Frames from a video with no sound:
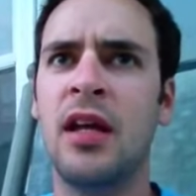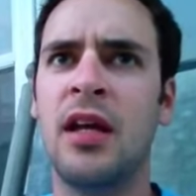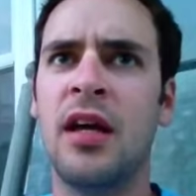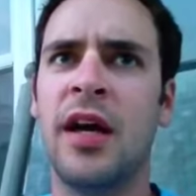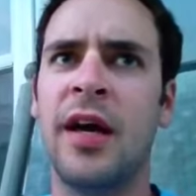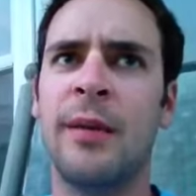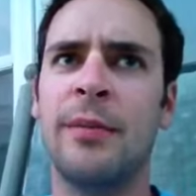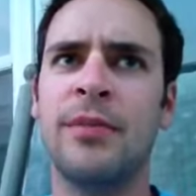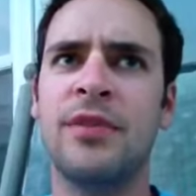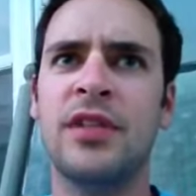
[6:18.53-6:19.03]

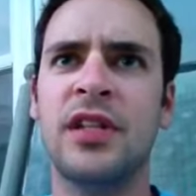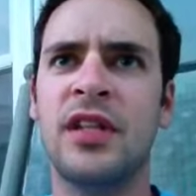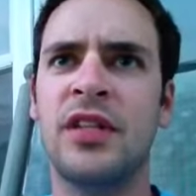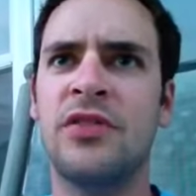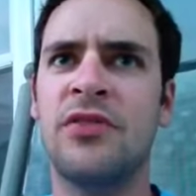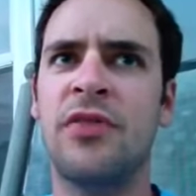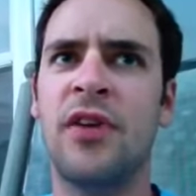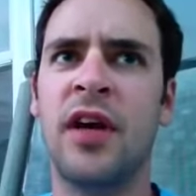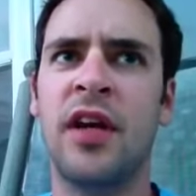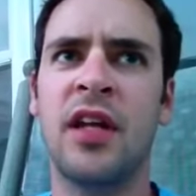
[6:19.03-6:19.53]
It's
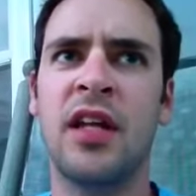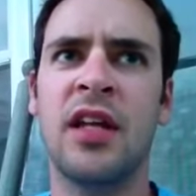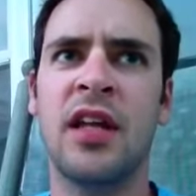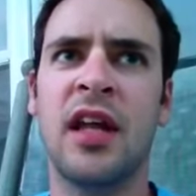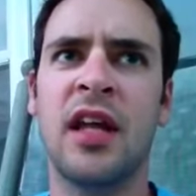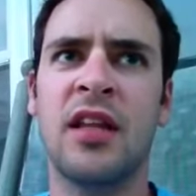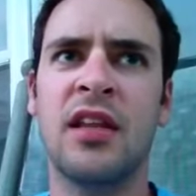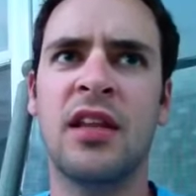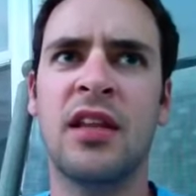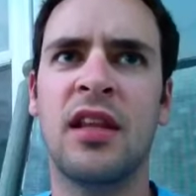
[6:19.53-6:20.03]
funny
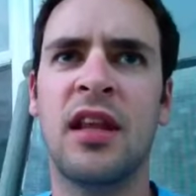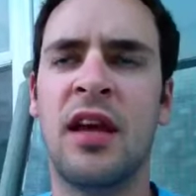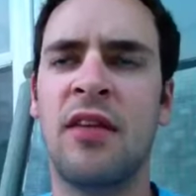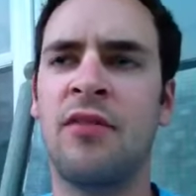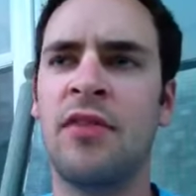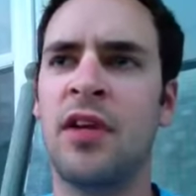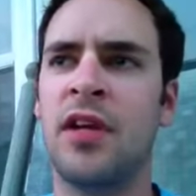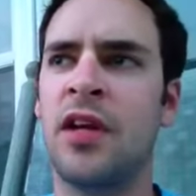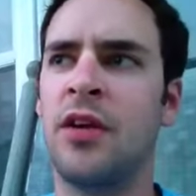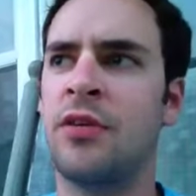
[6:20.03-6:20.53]
that
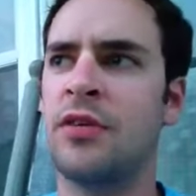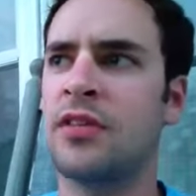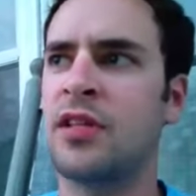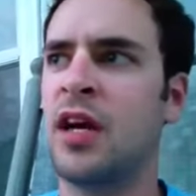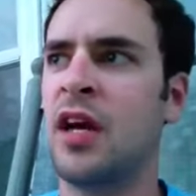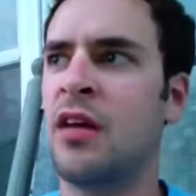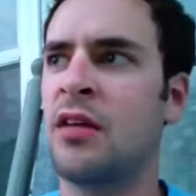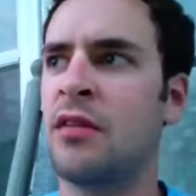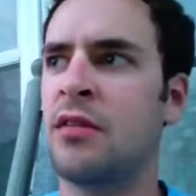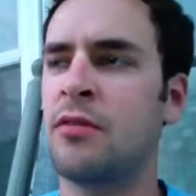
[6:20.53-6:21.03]
video has
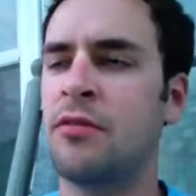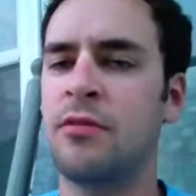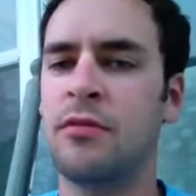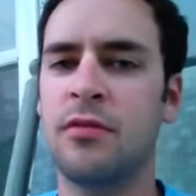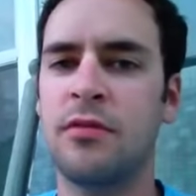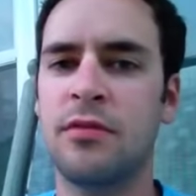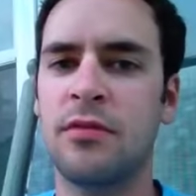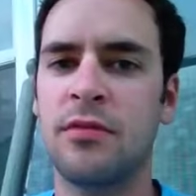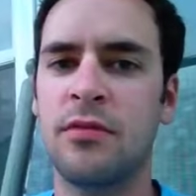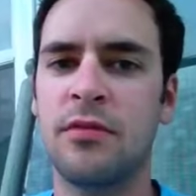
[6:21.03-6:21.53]
gotten,
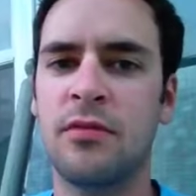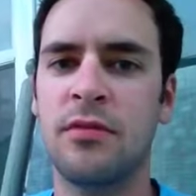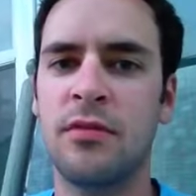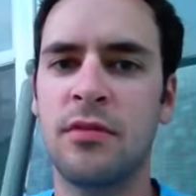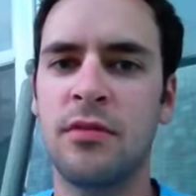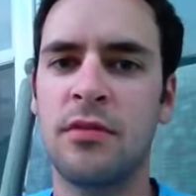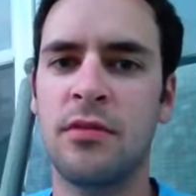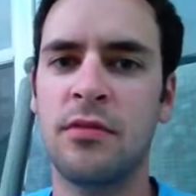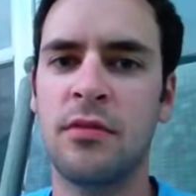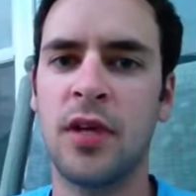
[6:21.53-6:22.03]

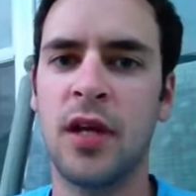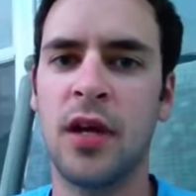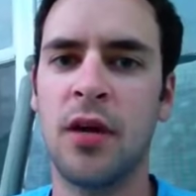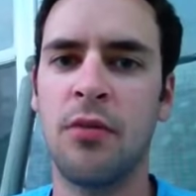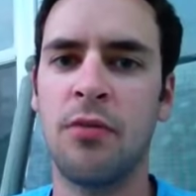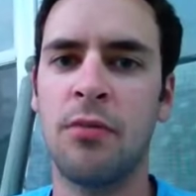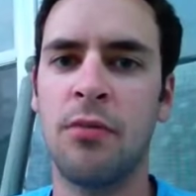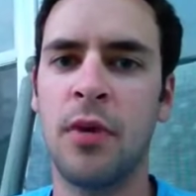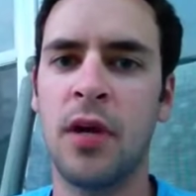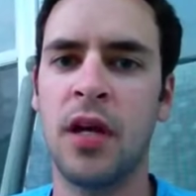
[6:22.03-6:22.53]
you know,
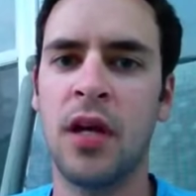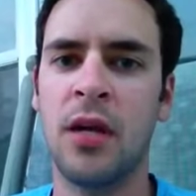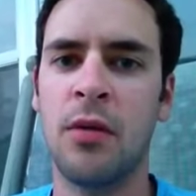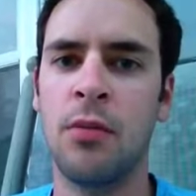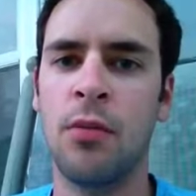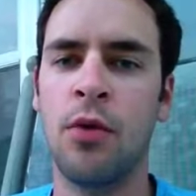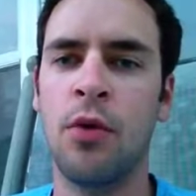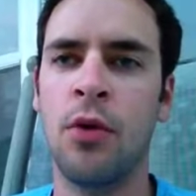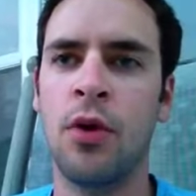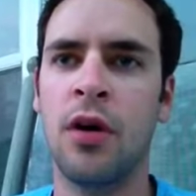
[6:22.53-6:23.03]
many
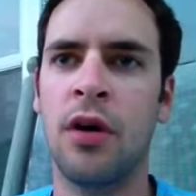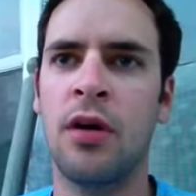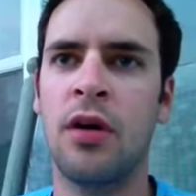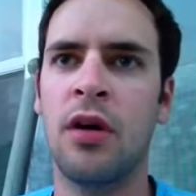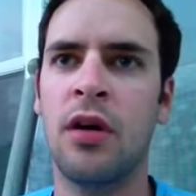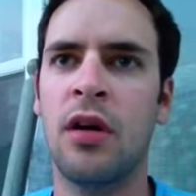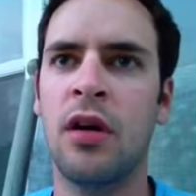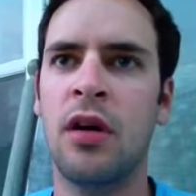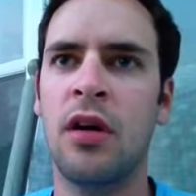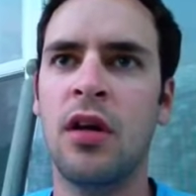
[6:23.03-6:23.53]
more
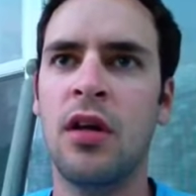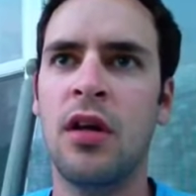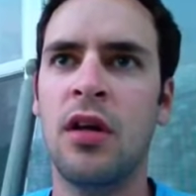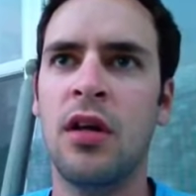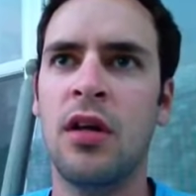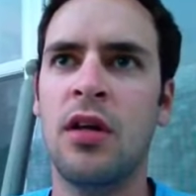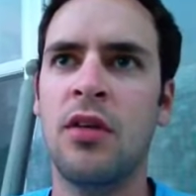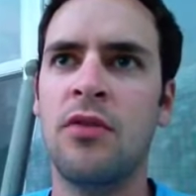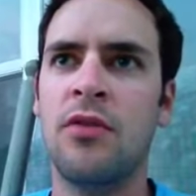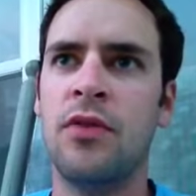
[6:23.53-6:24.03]

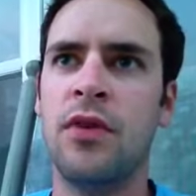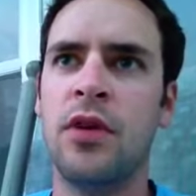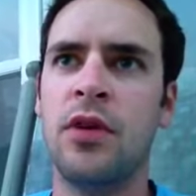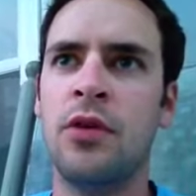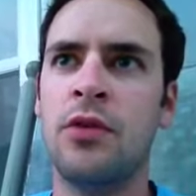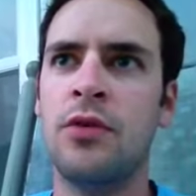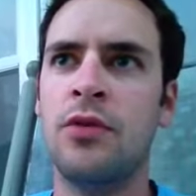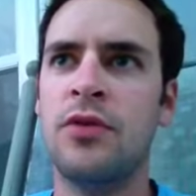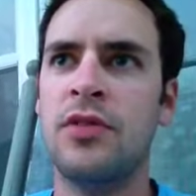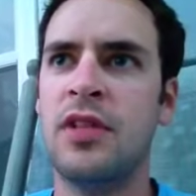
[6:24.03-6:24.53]

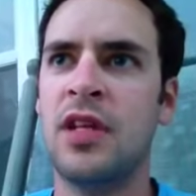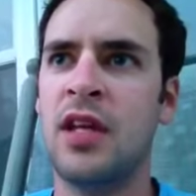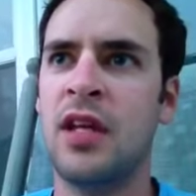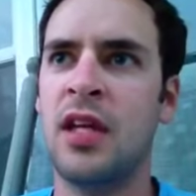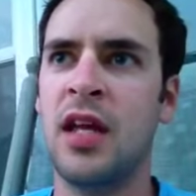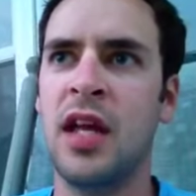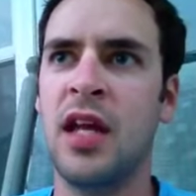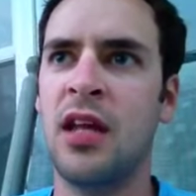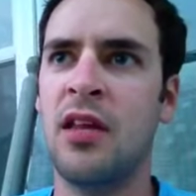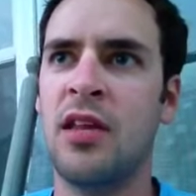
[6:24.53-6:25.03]
views than
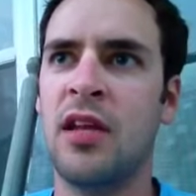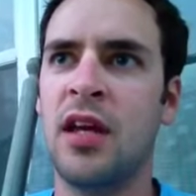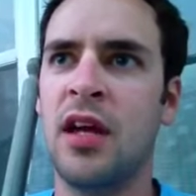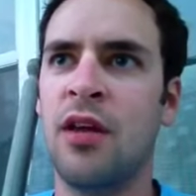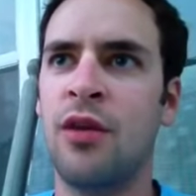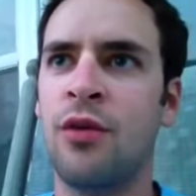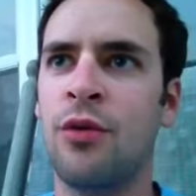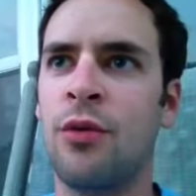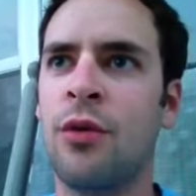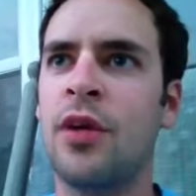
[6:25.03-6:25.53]
any of the
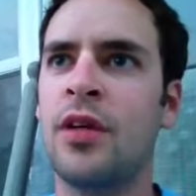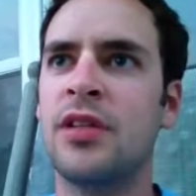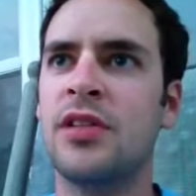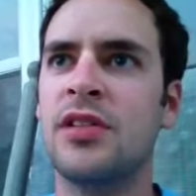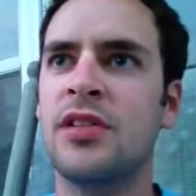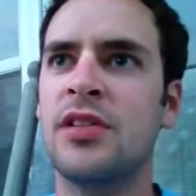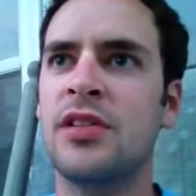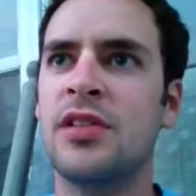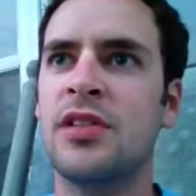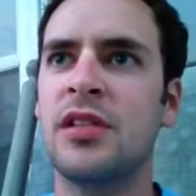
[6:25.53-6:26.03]
other
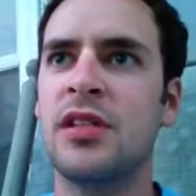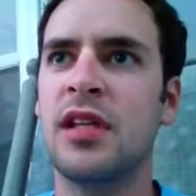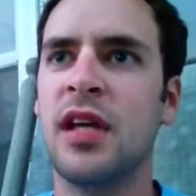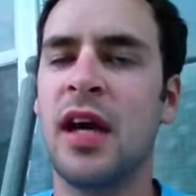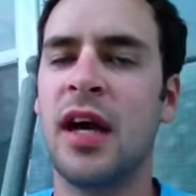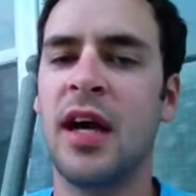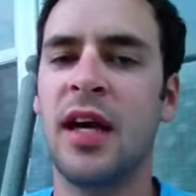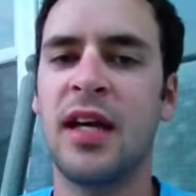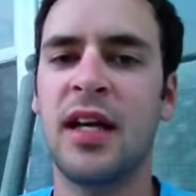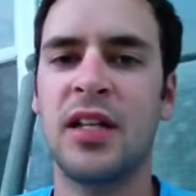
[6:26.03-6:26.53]
ones.
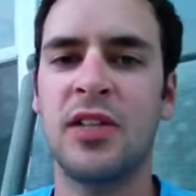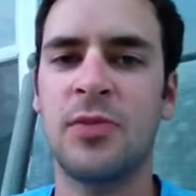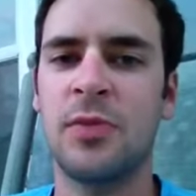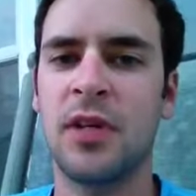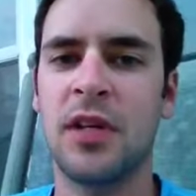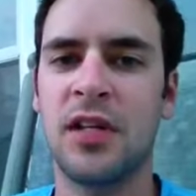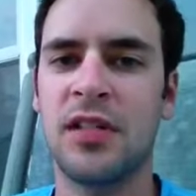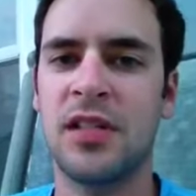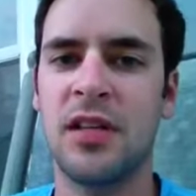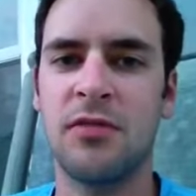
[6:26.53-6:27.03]
I guess
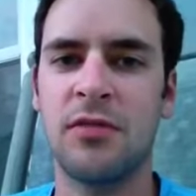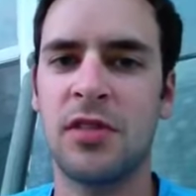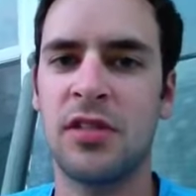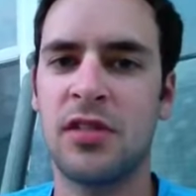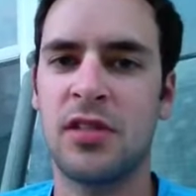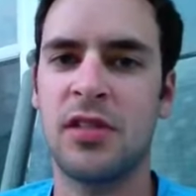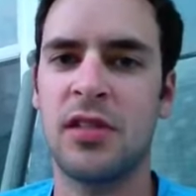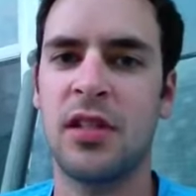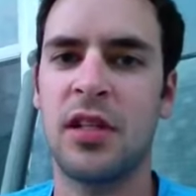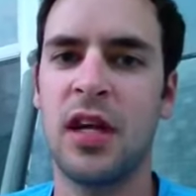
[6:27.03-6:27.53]
because I've
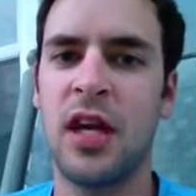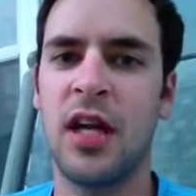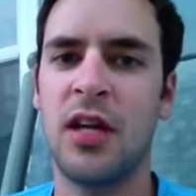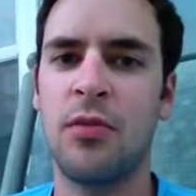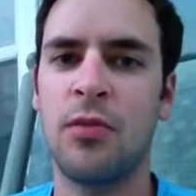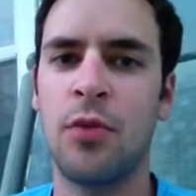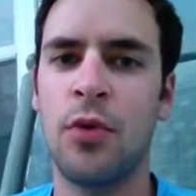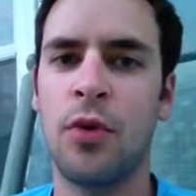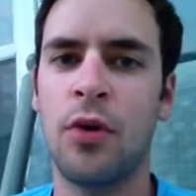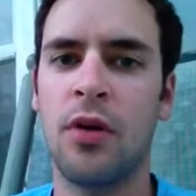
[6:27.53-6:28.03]
just gained
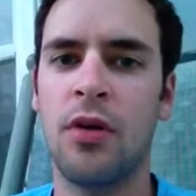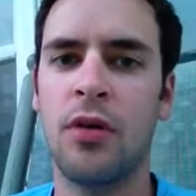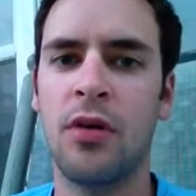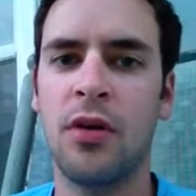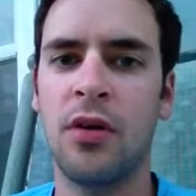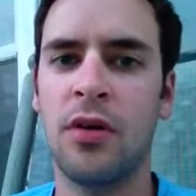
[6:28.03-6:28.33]
more